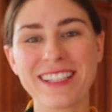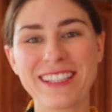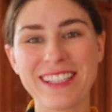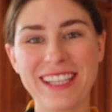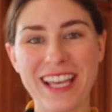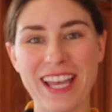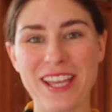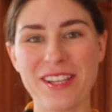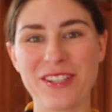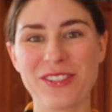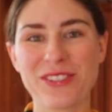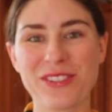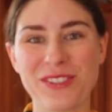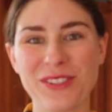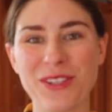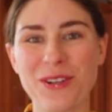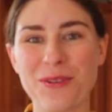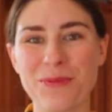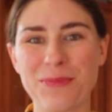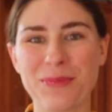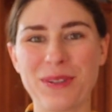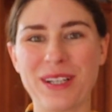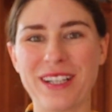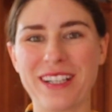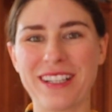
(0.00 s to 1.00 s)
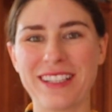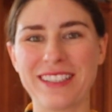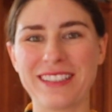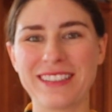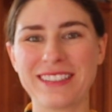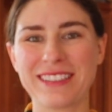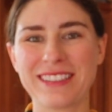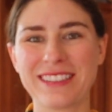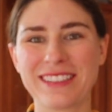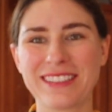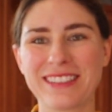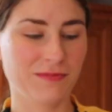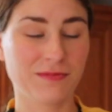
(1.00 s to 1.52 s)
Get your soap on.
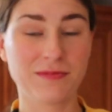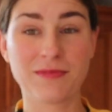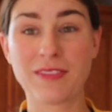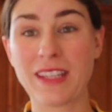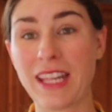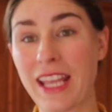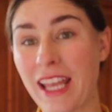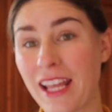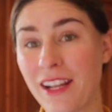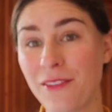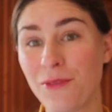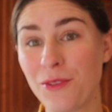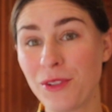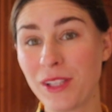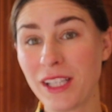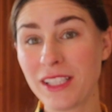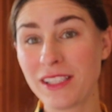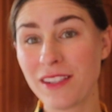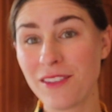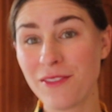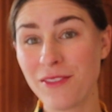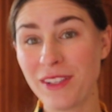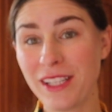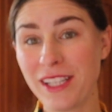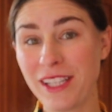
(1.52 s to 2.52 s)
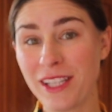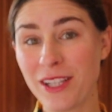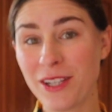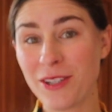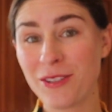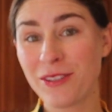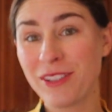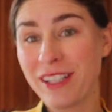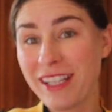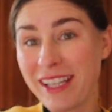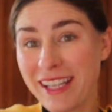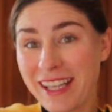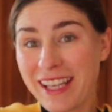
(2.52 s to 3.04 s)
And if you liked the
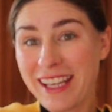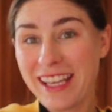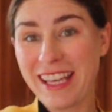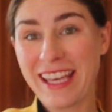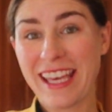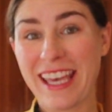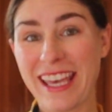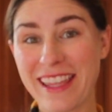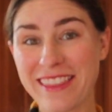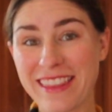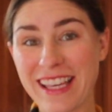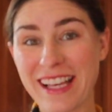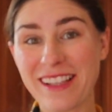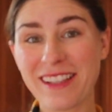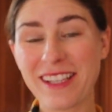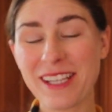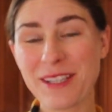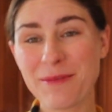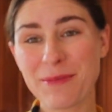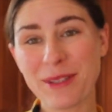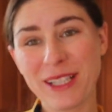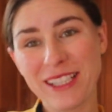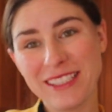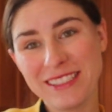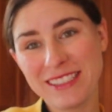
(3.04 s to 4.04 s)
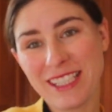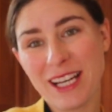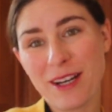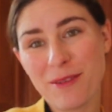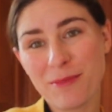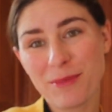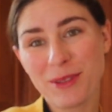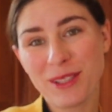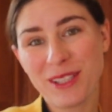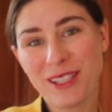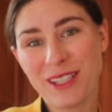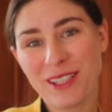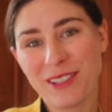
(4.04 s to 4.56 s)
video, hit that like button
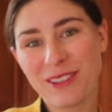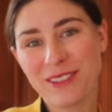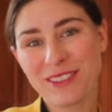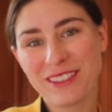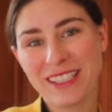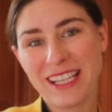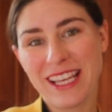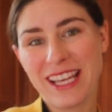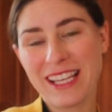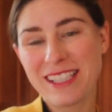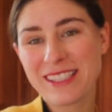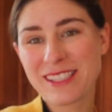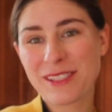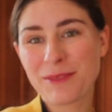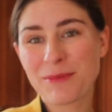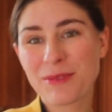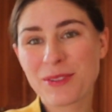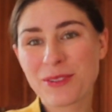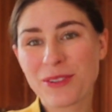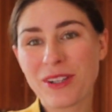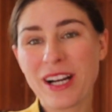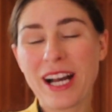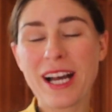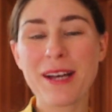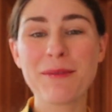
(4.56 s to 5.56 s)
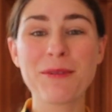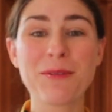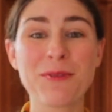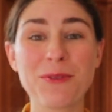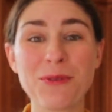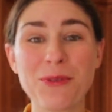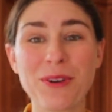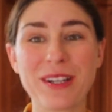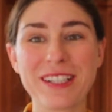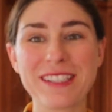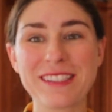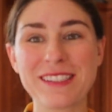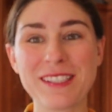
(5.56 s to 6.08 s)
down below and subscribe if
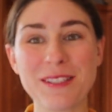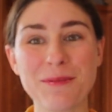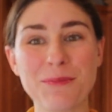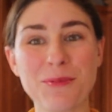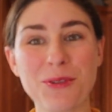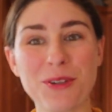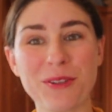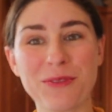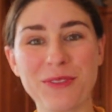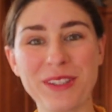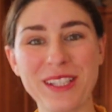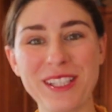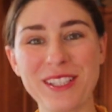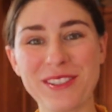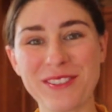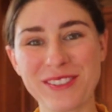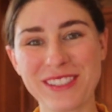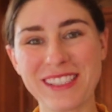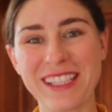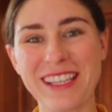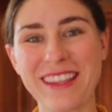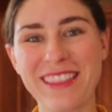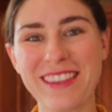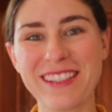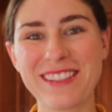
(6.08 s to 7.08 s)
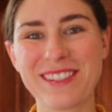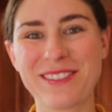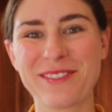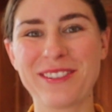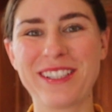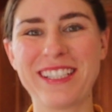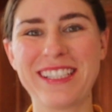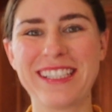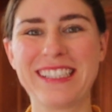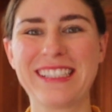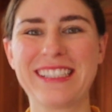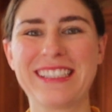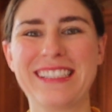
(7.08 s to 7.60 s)
you want to see more videos like this
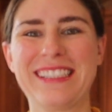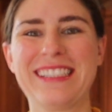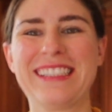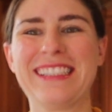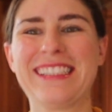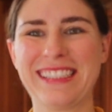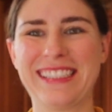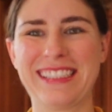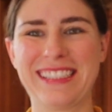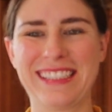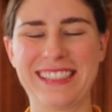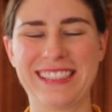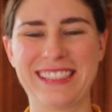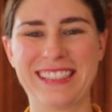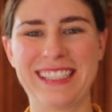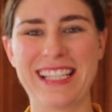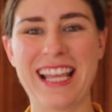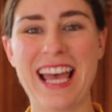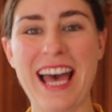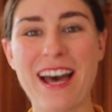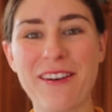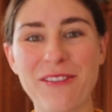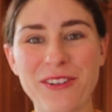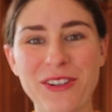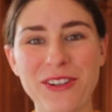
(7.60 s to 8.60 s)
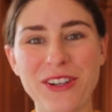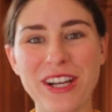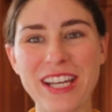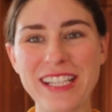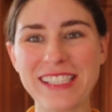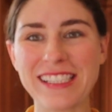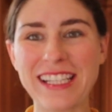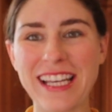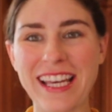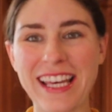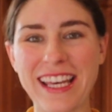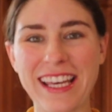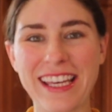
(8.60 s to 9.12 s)
one. Have a great
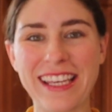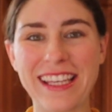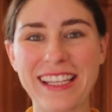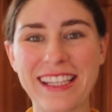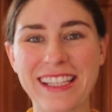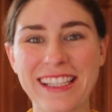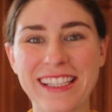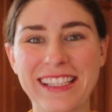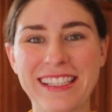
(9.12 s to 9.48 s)
day.